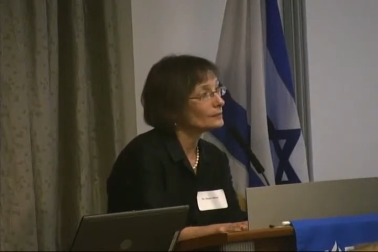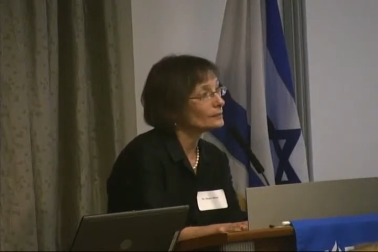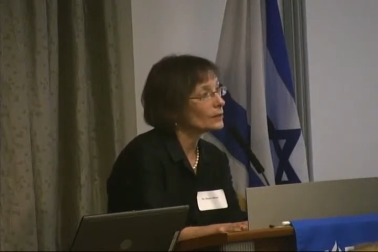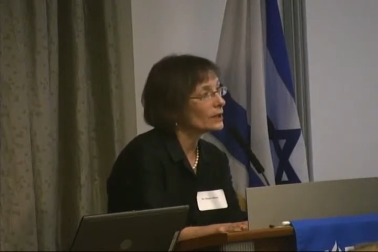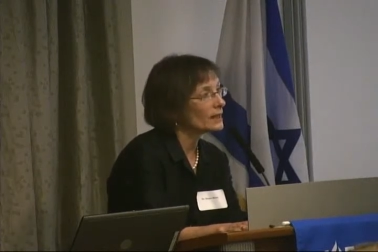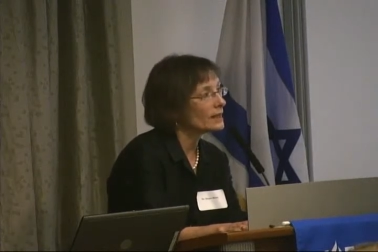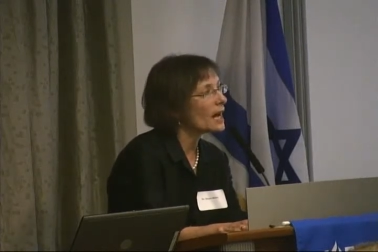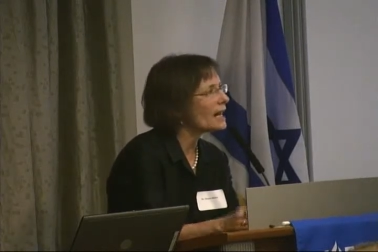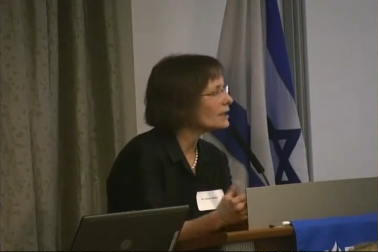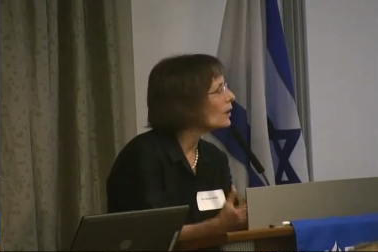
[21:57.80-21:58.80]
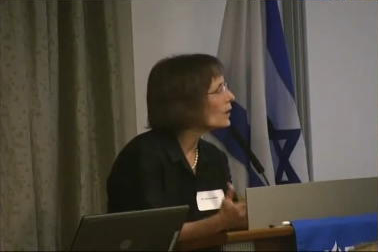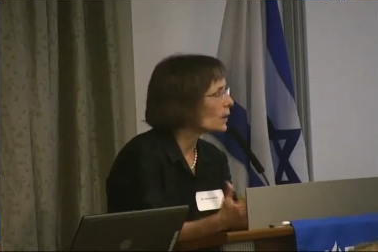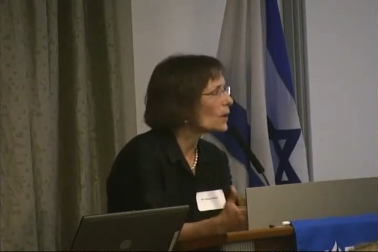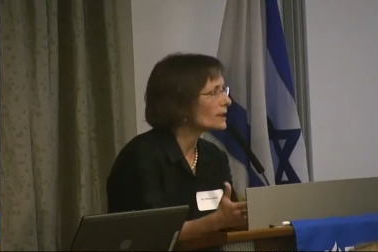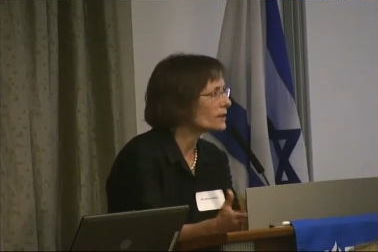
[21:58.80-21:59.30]
really not
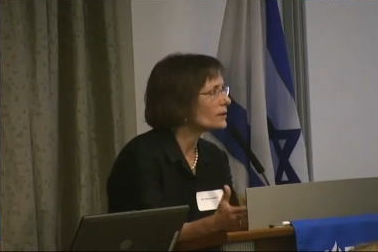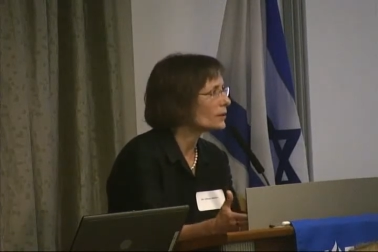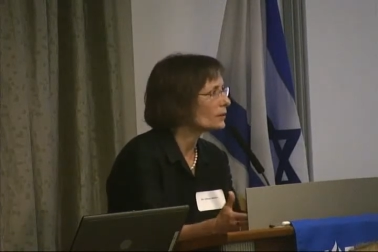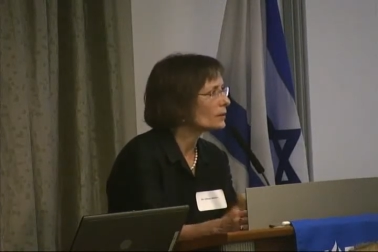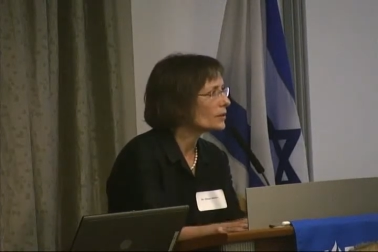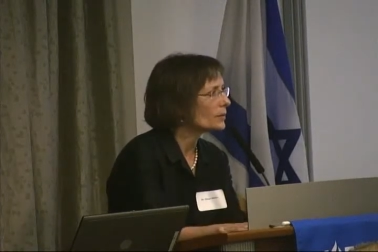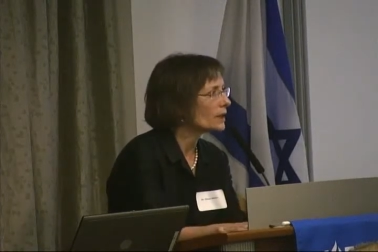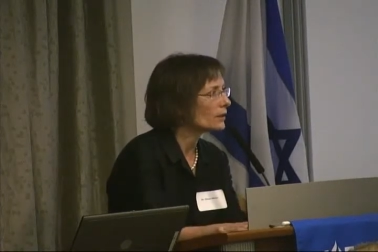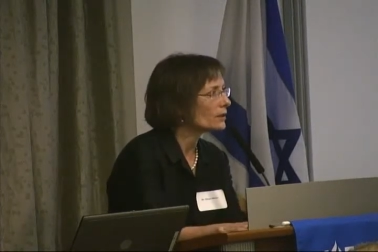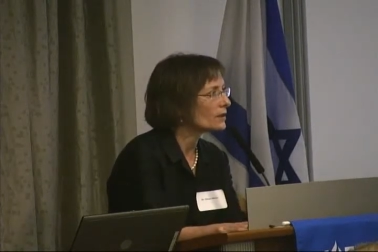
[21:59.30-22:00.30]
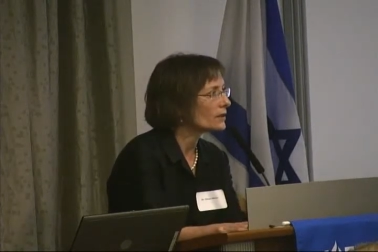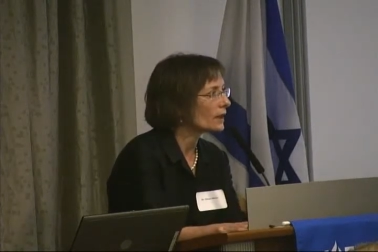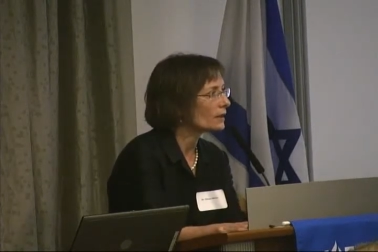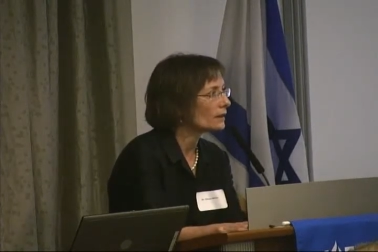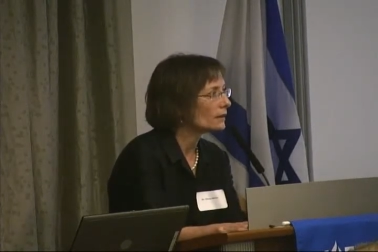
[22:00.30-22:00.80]
knowing what to do to be a good
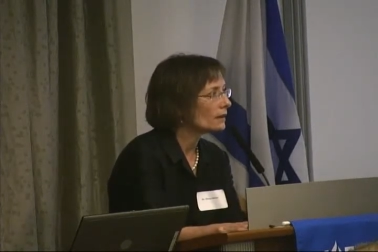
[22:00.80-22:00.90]
son,